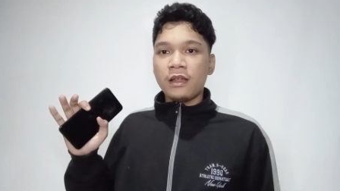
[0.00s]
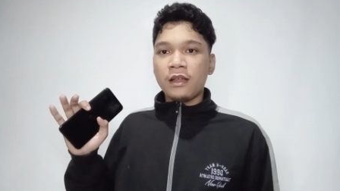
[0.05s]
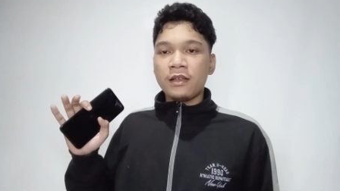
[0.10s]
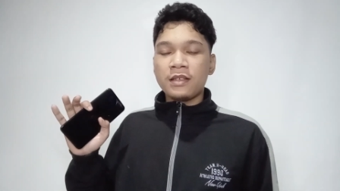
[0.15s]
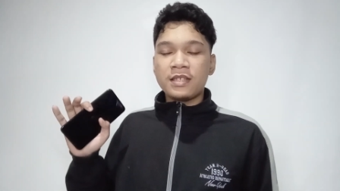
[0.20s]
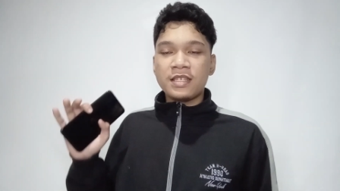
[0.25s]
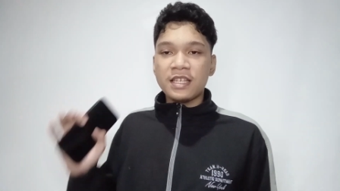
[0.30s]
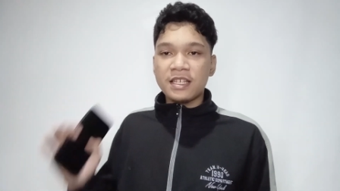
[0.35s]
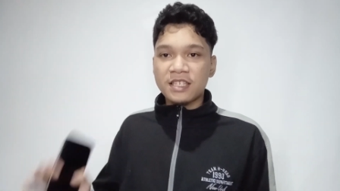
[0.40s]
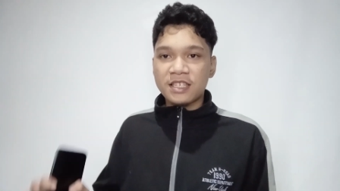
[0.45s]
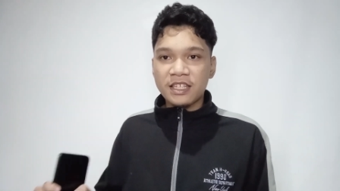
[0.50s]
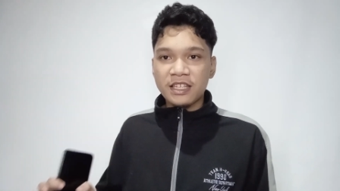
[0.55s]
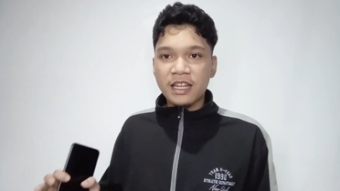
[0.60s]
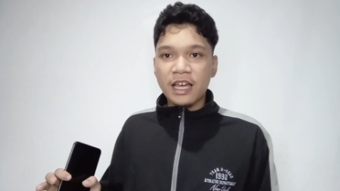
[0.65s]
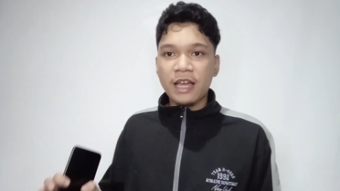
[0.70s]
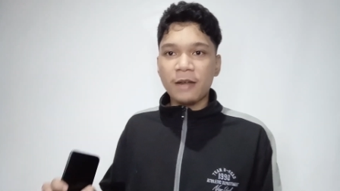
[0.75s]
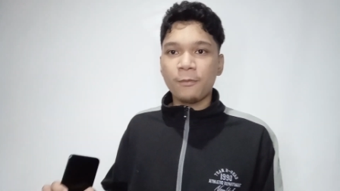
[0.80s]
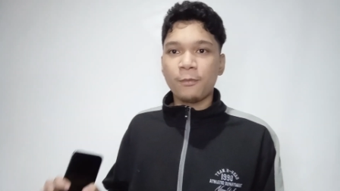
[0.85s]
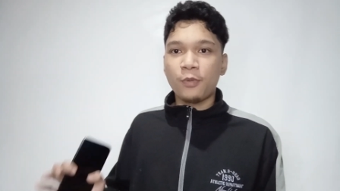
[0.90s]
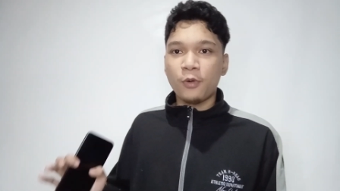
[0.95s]

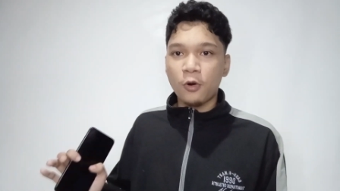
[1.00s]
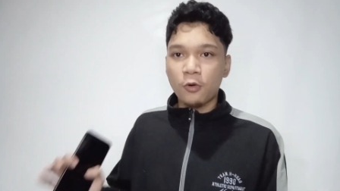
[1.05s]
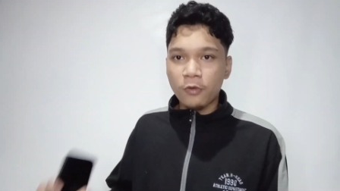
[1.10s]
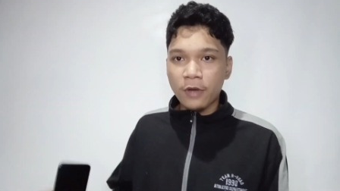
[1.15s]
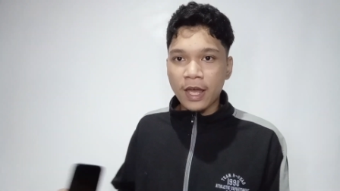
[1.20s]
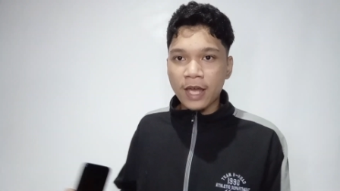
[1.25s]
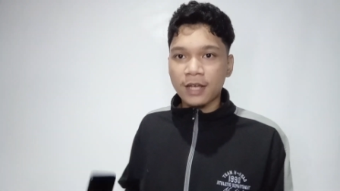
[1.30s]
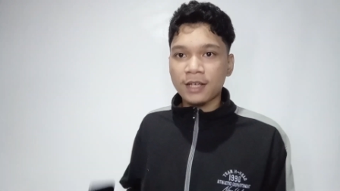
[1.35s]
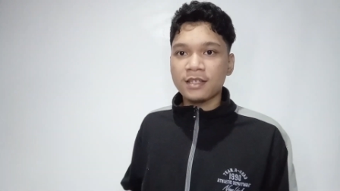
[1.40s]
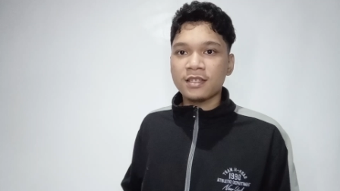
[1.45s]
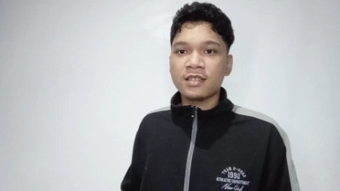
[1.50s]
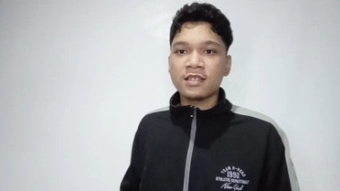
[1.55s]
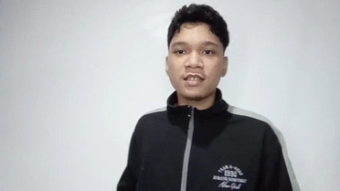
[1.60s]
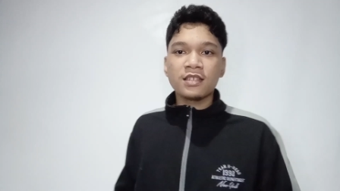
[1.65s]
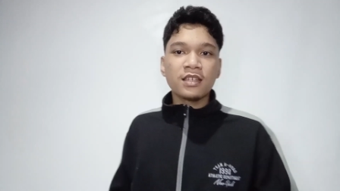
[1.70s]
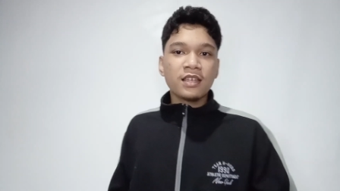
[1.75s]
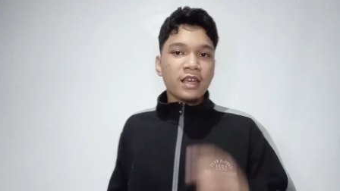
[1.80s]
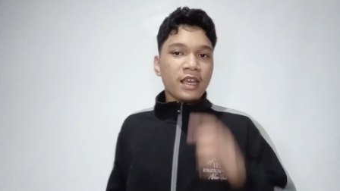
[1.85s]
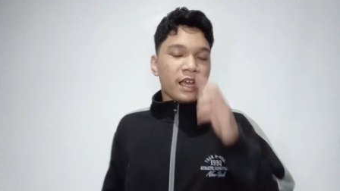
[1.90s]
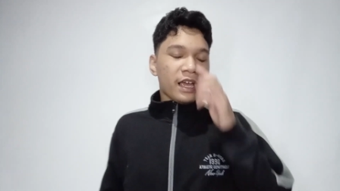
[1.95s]
sixty-nine Pro X
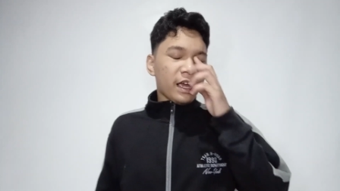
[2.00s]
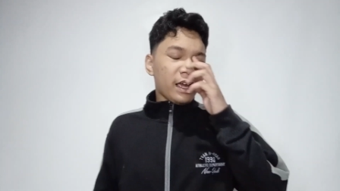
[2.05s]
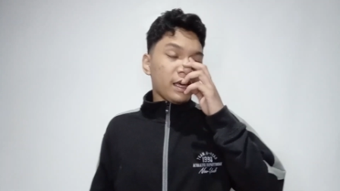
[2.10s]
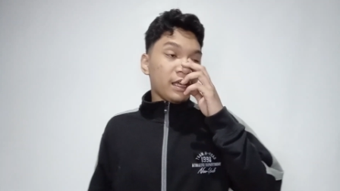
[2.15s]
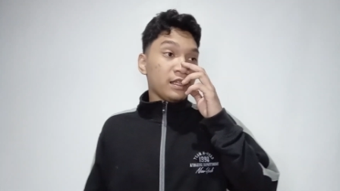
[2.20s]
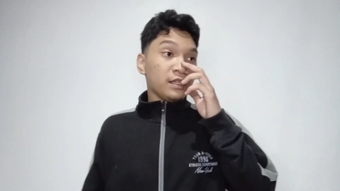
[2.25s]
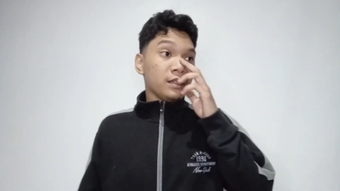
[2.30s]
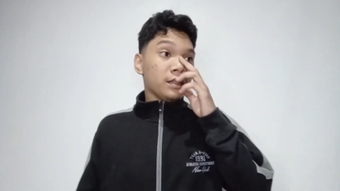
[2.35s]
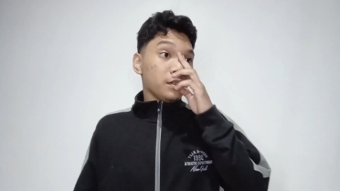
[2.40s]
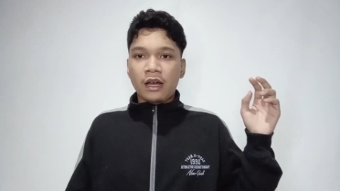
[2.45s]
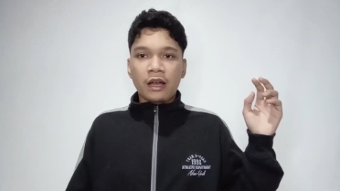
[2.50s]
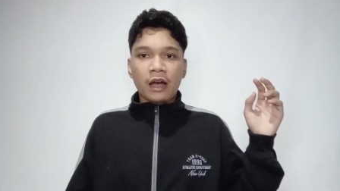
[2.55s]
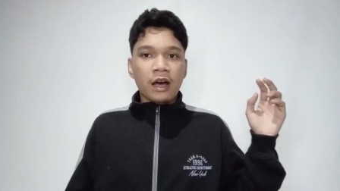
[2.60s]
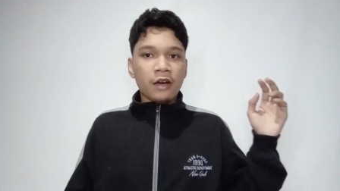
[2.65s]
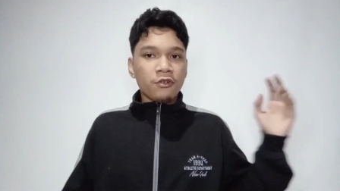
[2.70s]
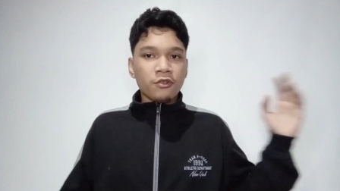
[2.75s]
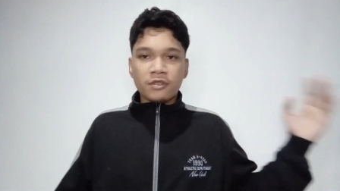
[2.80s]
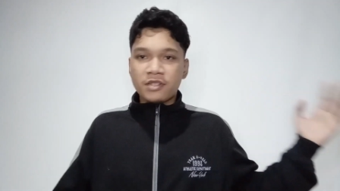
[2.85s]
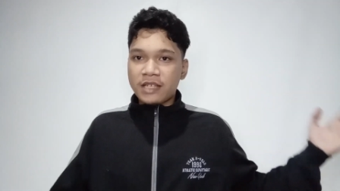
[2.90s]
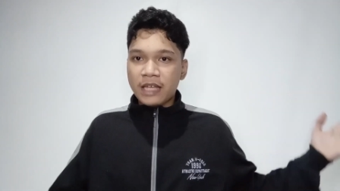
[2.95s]
and
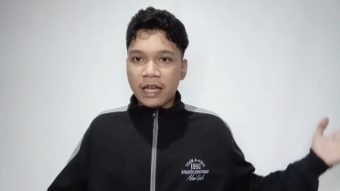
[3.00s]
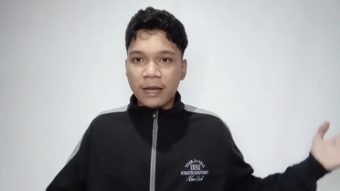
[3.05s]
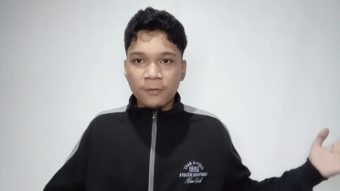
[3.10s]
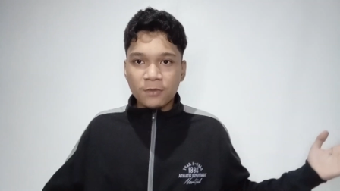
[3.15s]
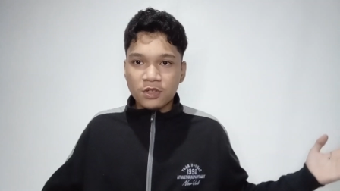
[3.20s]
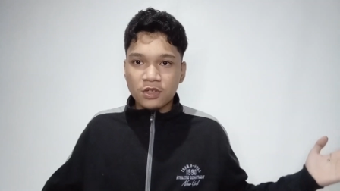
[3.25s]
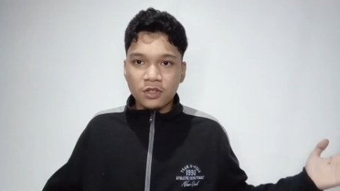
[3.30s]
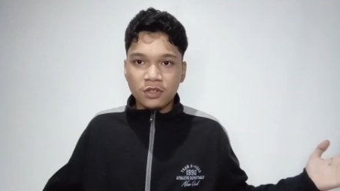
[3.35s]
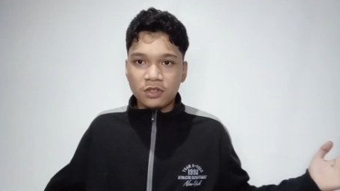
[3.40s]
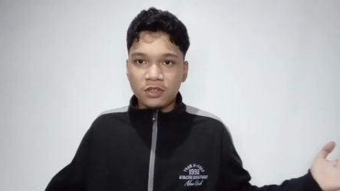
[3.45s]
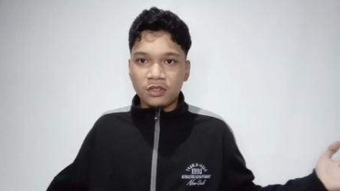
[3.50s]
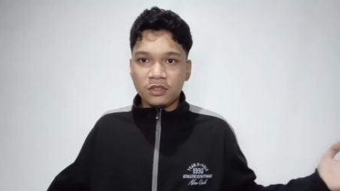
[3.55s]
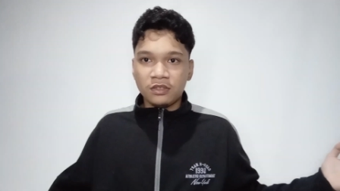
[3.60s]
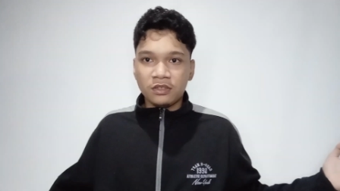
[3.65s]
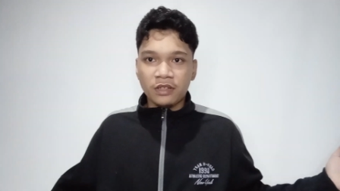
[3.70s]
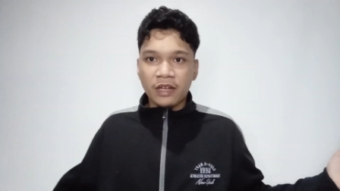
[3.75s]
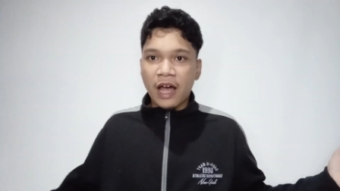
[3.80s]
other Samsung,